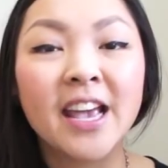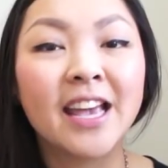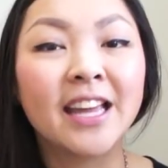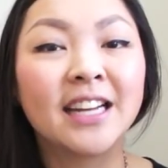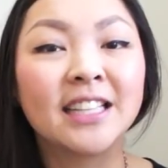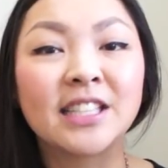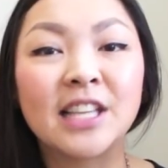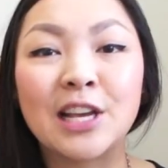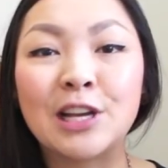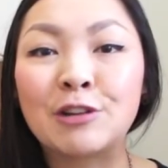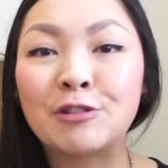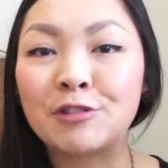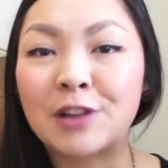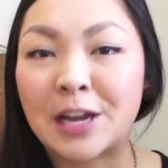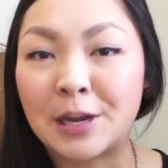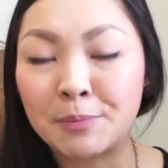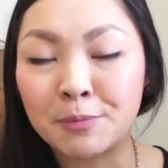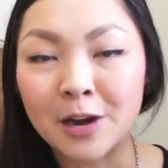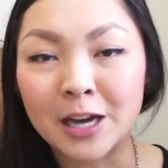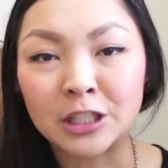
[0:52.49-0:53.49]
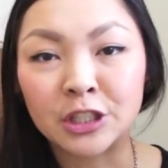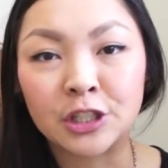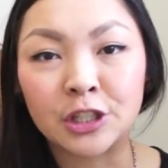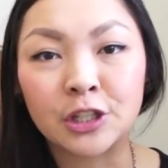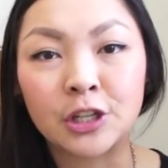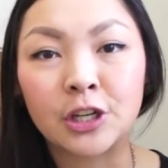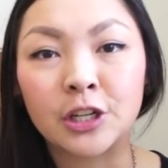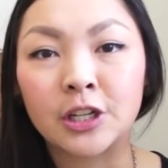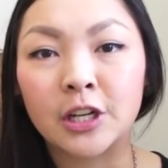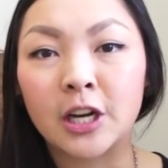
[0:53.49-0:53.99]
It is a great pressure
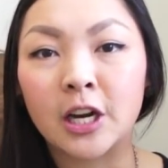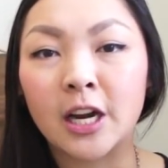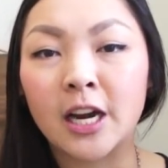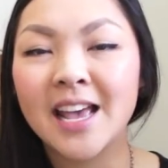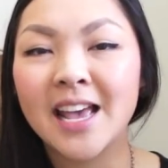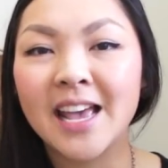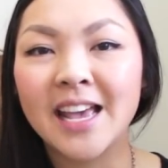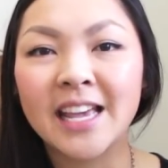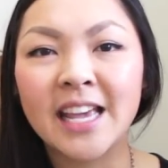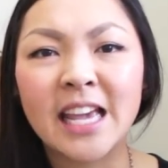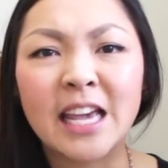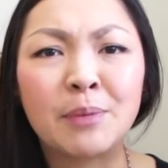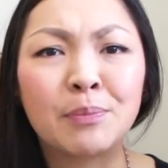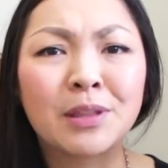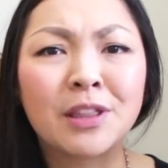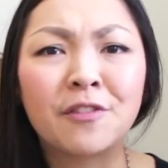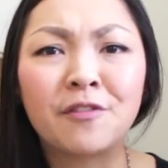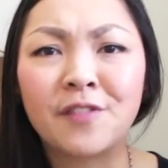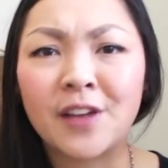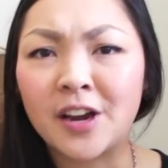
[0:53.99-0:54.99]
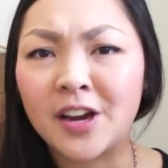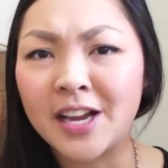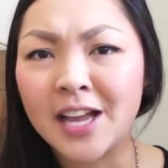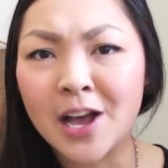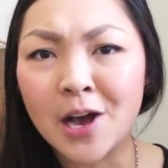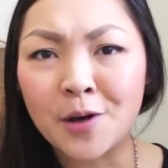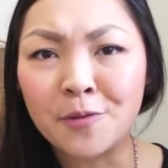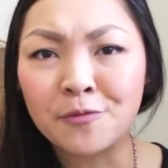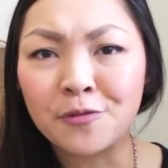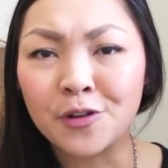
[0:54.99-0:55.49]
cooker. It came with a very
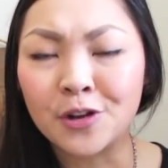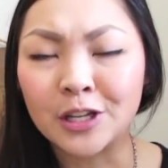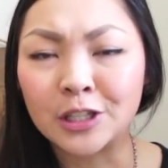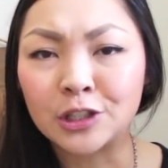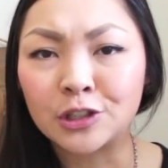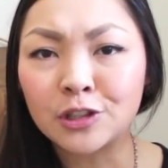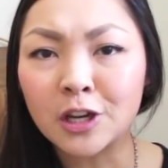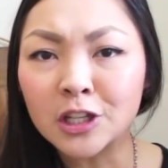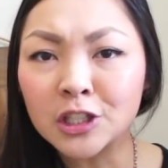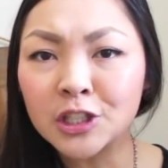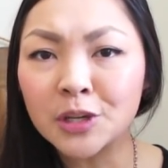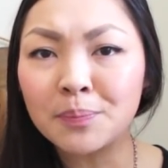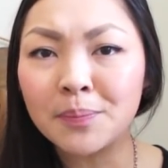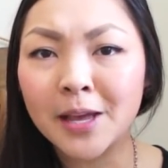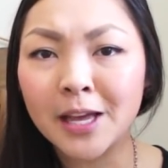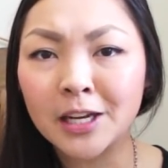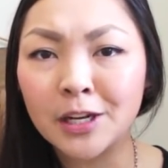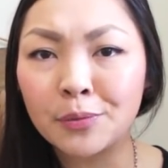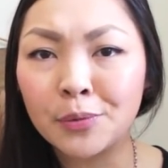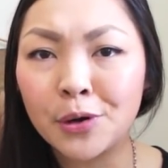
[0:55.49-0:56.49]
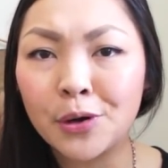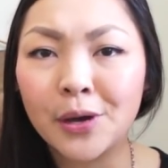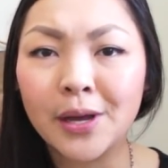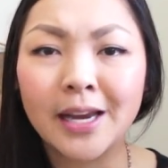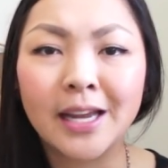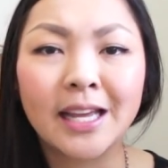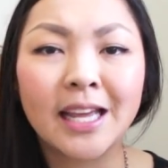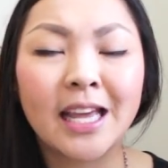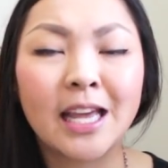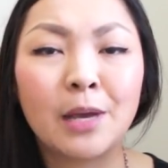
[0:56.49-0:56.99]
helpful instruction manual, and
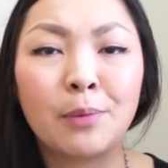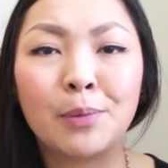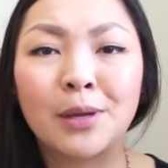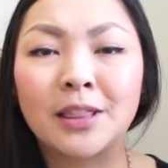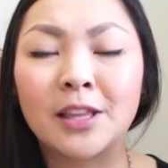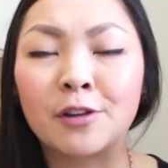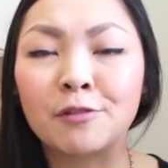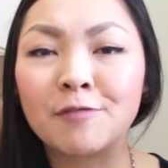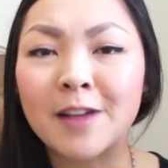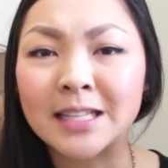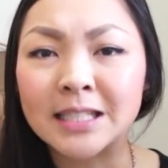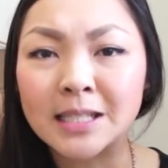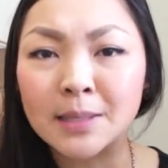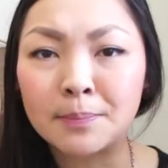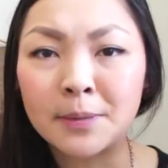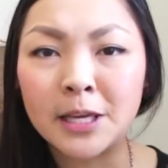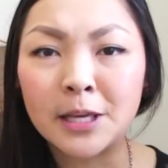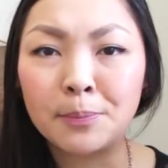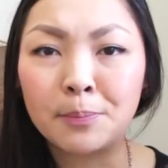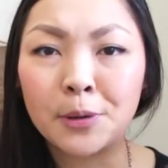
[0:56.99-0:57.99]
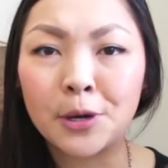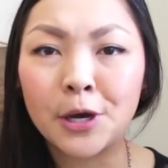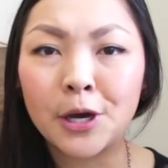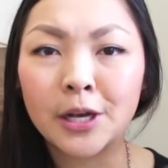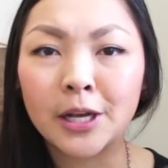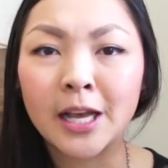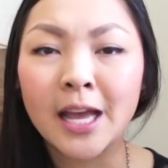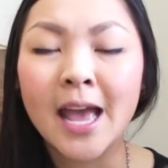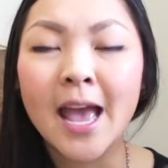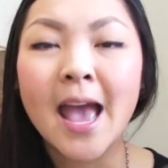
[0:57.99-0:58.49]
it came with a recipe
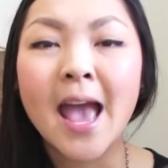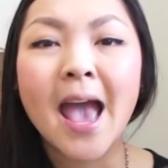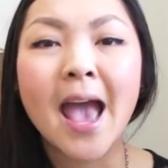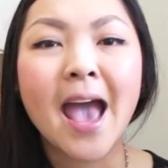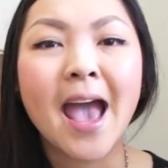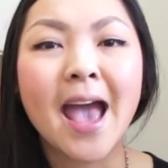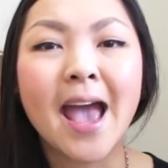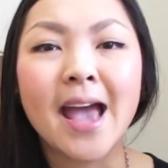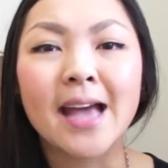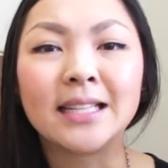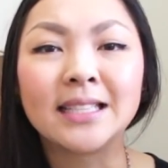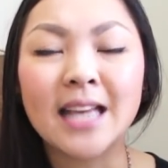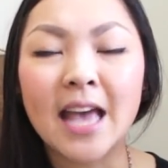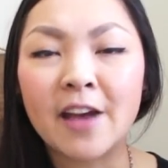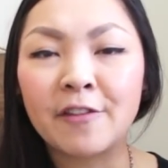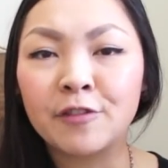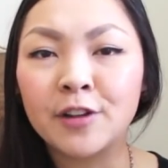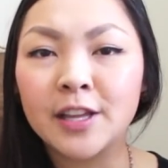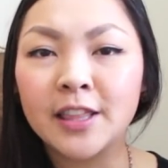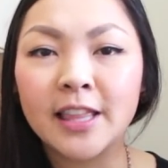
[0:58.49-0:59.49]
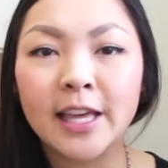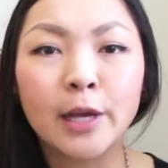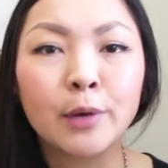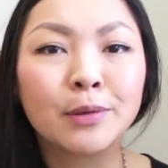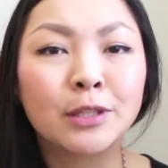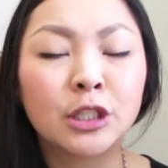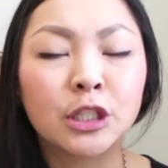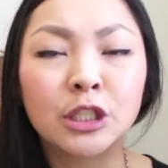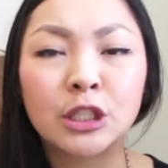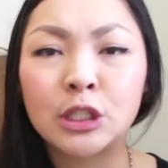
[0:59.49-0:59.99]
book, and everything
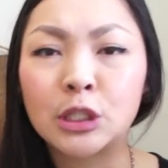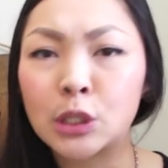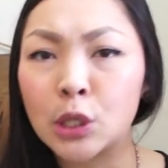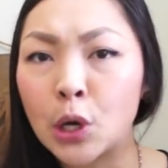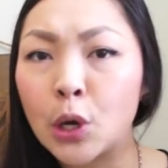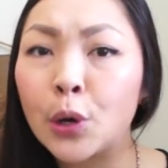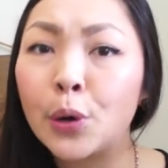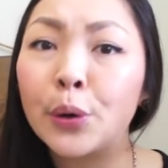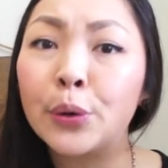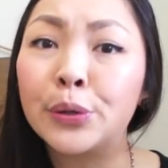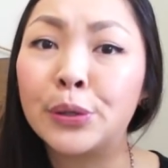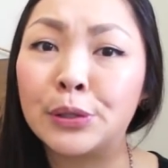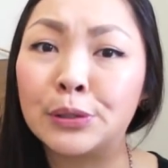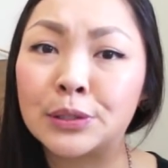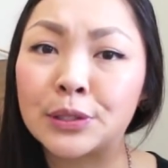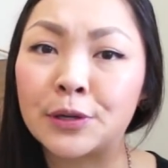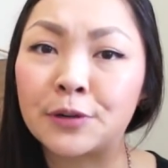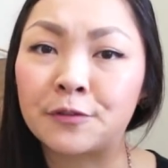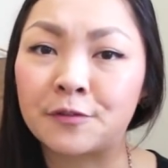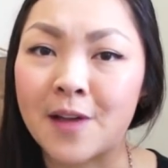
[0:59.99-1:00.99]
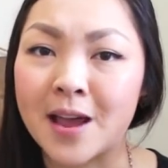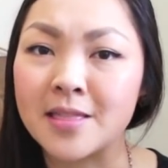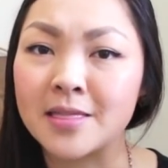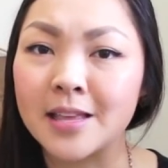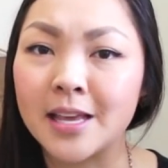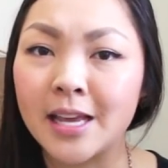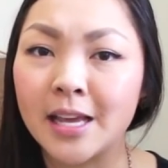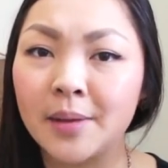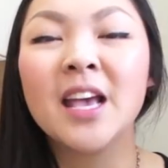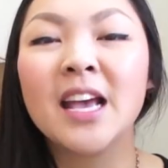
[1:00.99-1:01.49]
was just so
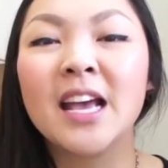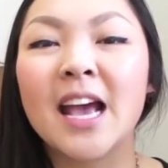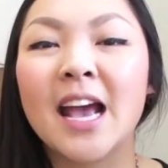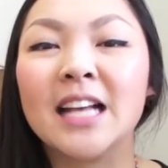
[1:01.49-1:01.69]
user-friendly.